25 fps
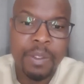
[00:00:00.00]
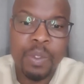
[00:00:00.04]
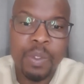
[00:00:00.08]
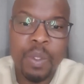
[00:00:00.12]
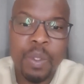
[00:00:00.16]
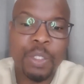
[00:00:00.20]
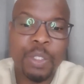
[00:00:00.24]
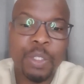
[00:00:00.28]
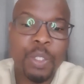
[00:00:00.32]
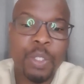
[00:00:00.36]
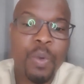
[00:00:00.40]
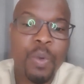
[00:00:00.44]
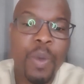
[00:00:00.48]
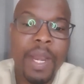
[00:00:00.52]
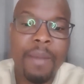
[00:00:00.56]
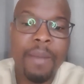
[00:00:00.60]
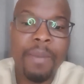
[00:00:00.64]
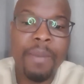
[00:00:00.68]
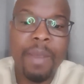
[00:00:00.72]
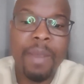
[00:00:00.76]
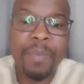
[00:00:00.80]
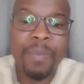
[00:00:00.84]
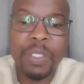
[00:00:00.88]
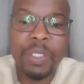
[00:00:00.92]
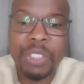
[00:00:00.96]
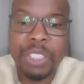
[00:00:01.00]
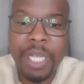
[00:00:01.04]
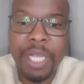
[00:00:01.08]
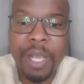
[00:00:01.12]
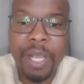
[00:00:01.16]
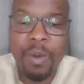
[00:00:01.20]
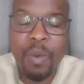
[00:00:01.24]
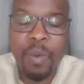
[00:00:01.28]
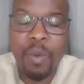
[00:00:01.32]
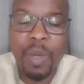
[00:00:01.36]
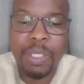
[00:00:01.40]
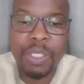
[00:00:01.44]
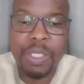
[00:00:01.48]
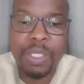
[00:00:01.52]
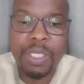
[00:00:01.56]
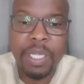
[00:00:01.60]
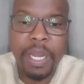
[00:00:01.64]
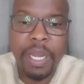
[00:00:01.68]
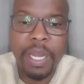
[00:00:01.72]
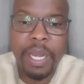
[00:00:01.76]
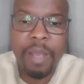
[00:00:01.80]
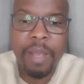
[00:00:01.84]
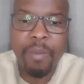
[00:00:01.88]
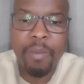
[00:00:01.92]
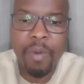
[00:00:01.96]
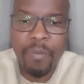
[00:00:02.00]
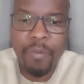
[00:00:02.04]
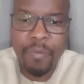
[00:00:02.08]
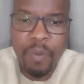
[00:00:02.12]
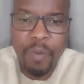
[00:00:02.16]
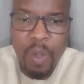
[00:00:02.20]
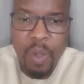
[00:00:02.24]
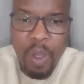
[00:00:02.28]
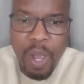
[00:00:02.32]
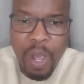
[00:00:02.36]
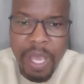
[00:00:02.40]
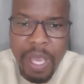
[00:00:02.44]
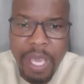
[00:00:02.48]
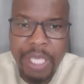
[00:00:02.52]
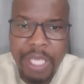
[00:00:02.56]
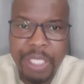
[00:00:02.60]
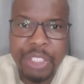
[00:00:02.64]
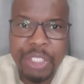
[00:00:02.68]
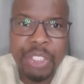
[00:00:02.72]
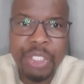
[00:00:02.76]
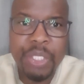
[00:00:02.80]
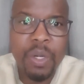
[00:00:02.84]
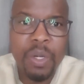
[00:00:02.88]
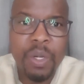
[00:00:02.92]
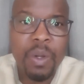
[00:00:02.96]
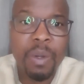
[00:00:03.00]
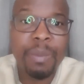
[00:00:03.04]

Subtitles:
do you want to maybe share what's the name of your NGO?